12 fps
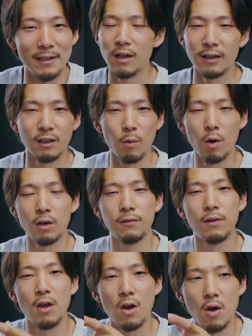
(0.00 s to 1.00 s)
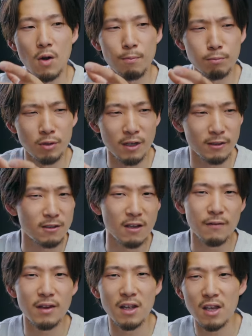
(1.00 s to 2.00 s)
Like the workflow,
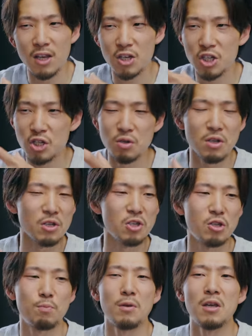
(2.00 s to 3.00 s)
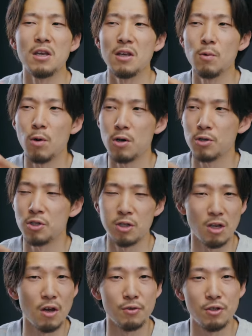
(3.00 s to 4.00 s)
productivity, shooting speed were
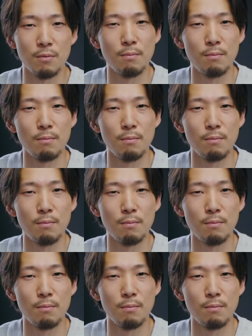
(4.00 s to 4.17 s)
slow to